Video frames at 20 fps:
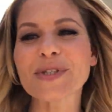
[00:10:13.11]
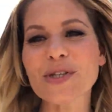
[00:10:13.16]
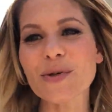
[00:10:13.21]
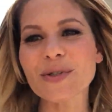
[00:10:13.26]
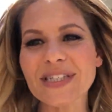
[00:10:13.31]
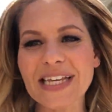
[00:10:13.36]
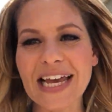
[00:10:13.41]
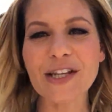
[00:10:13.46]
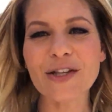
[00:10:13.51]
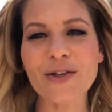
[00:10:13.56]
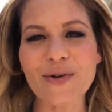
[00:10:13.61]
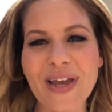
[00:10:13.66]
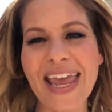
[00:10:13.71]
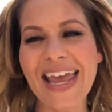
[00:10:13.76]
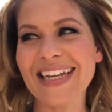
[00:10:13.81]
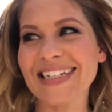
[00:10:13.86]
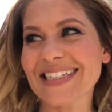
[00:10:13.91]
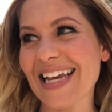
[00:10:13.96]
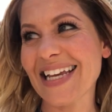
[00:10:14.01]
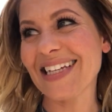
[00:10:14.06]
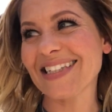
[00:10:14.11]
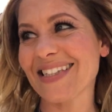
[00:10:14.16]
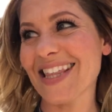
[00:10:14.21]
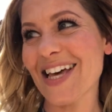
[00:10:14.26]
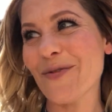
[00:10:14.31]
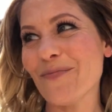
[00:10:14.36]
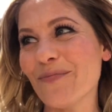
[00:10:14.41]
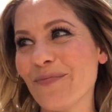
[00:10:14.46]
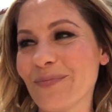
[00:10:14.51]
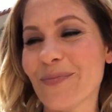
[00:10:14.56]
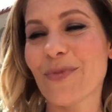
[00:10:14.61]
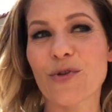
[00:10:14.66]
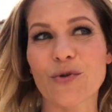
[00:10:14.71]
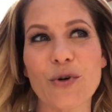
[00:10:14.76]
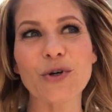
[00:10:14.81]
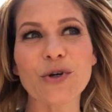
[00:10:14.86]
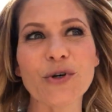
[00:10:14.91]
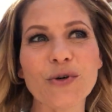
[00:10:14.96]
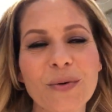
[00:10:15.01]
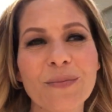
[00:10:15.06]
so sad you can't taste them
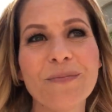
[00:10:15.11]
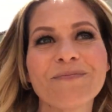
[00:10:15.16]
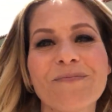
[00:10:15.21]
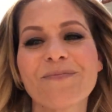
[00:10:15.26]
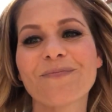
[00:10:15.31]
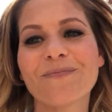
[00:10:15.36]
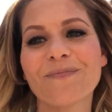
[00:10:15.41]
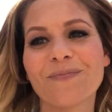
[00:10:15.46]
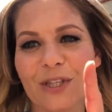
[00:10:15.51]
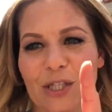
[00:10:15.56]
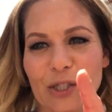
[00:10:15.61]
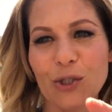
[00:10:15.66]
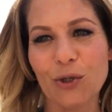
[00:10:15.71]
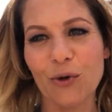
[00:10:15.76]
through the